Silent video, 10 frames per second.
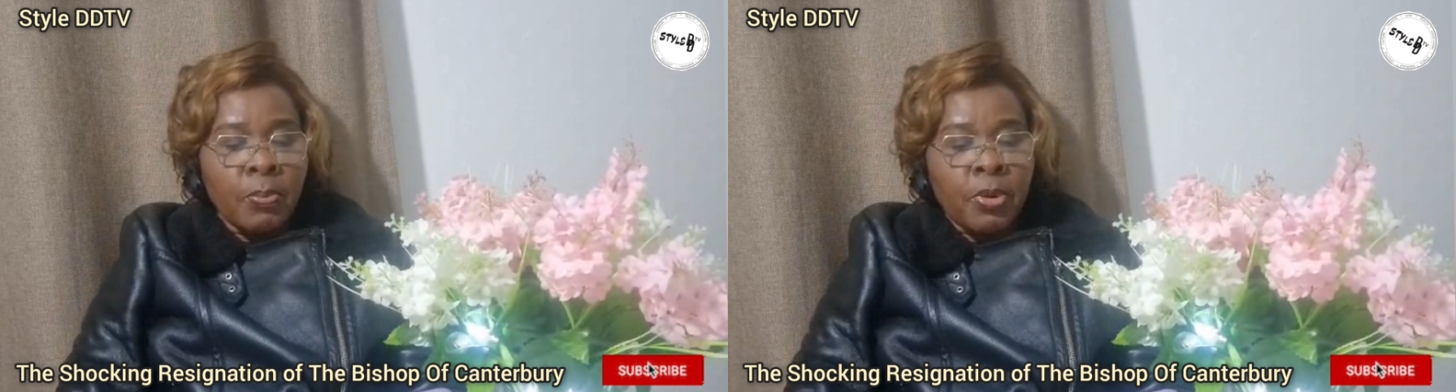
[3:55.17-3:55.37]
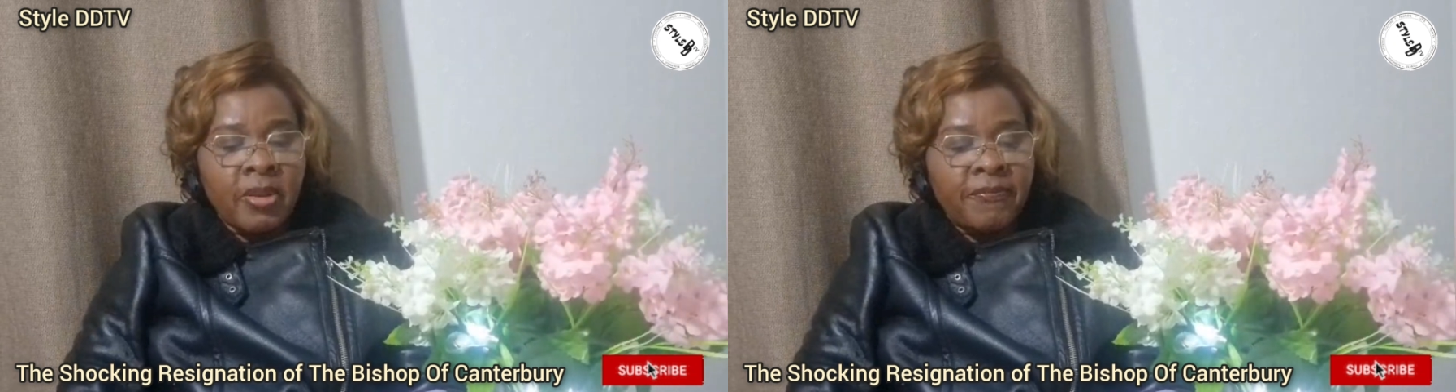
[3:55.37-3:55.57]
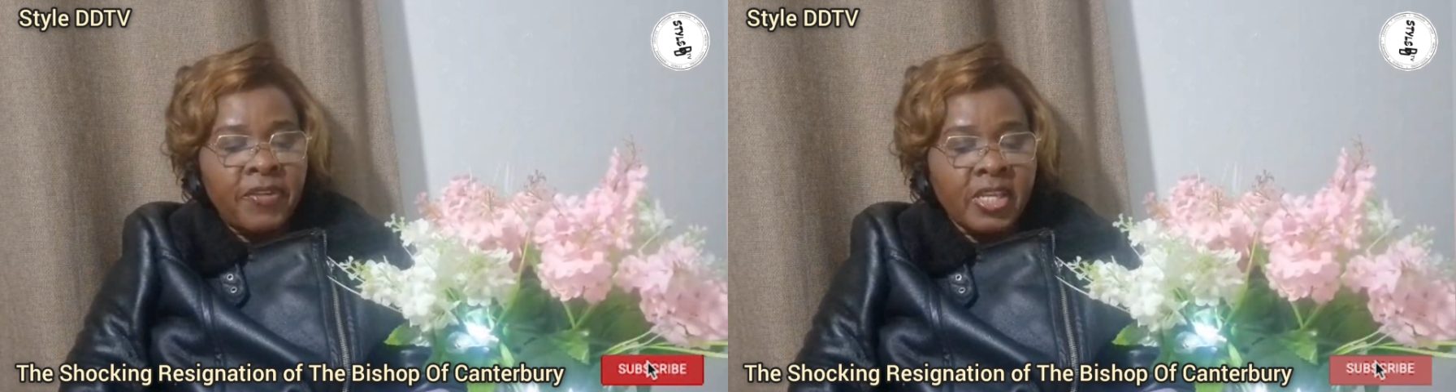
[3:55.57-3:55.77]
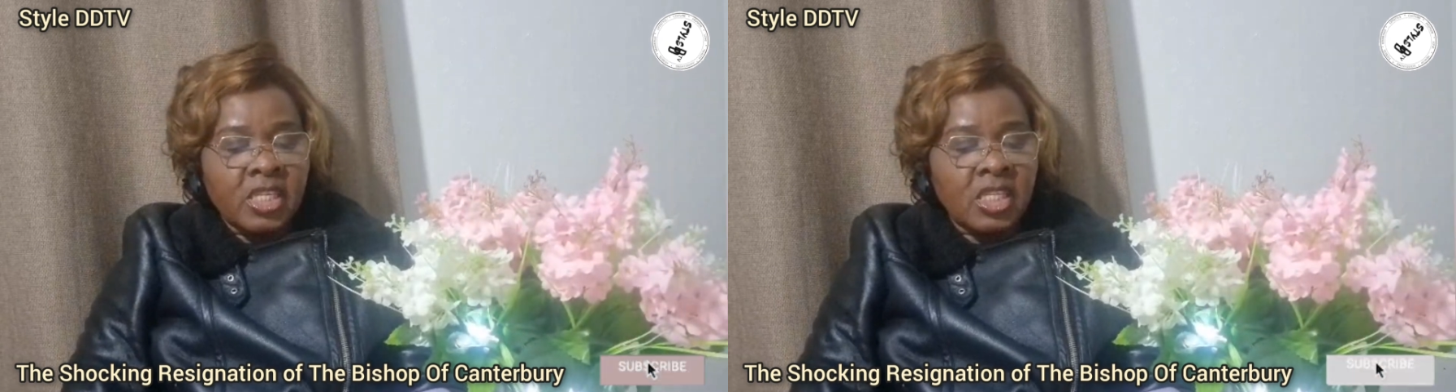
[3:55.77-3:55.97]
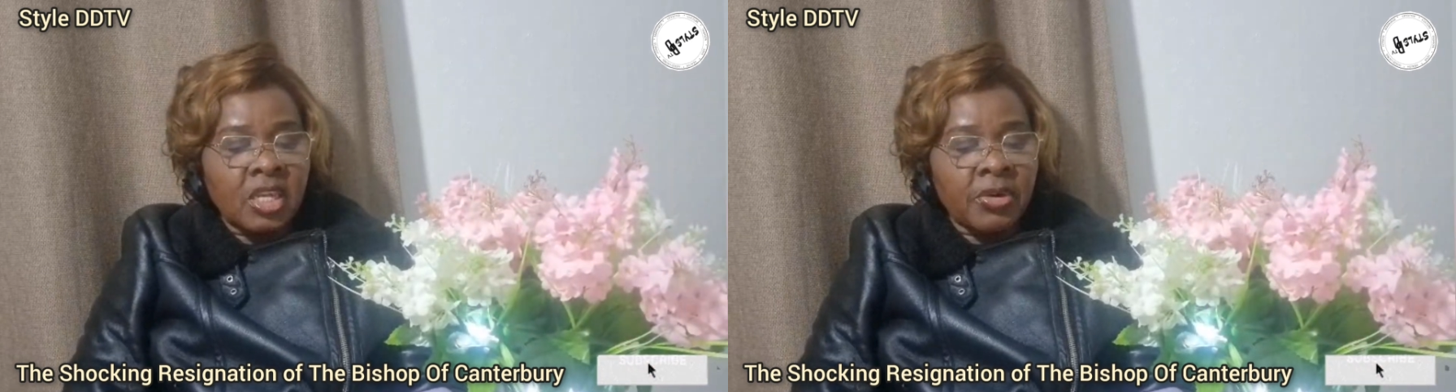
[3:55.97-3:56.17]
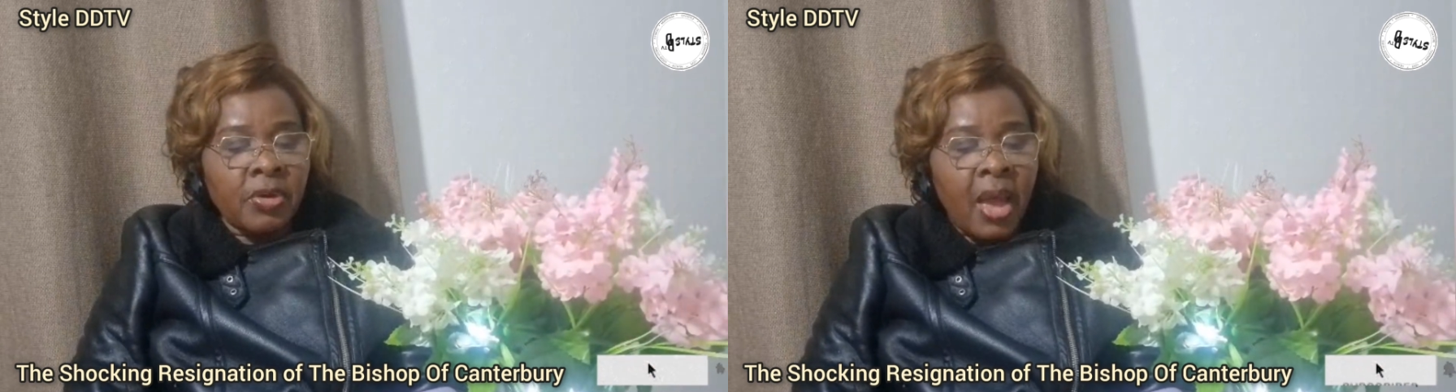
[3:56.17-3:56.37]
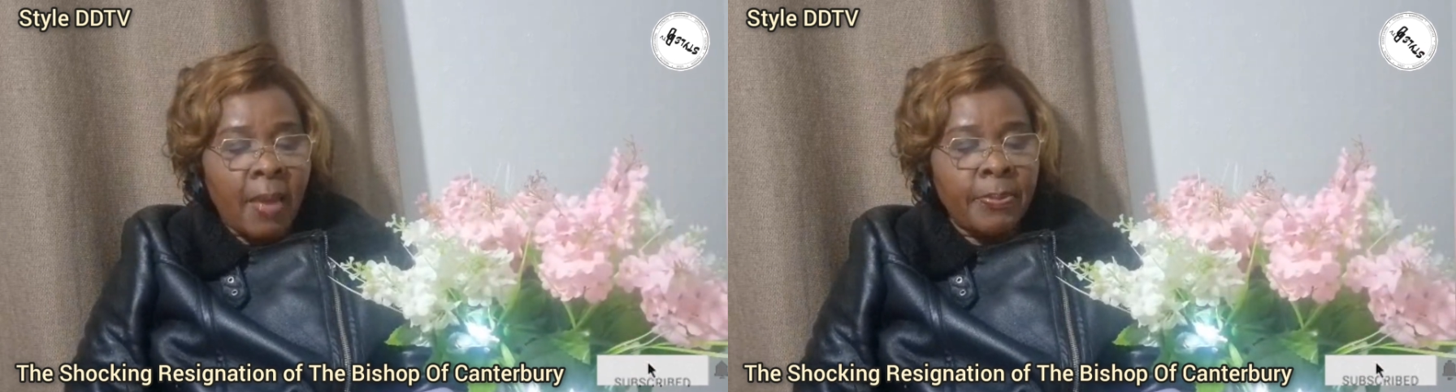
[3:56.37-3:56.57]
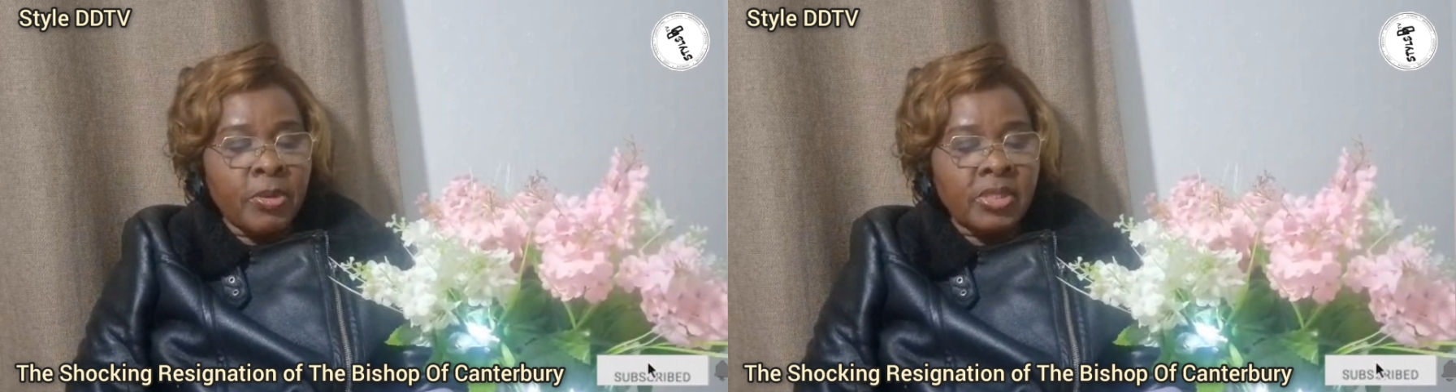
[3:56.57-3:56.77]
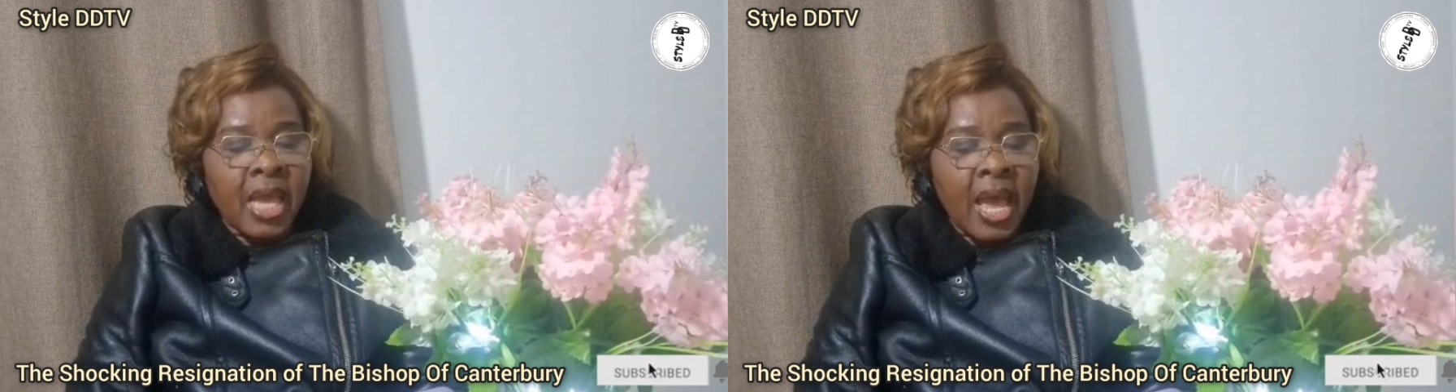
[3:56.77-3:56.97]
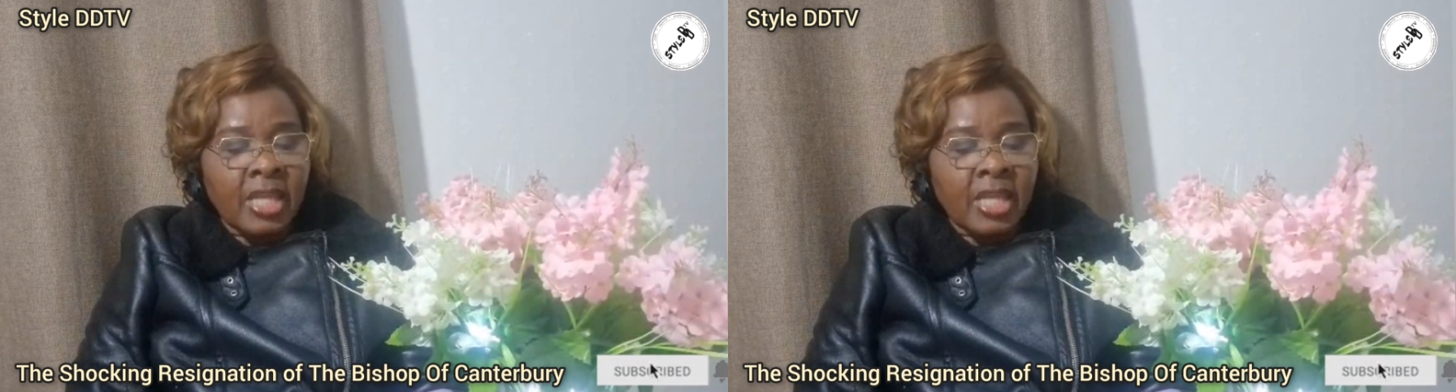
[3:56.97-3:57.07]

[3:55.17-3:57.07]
prolific serial abuser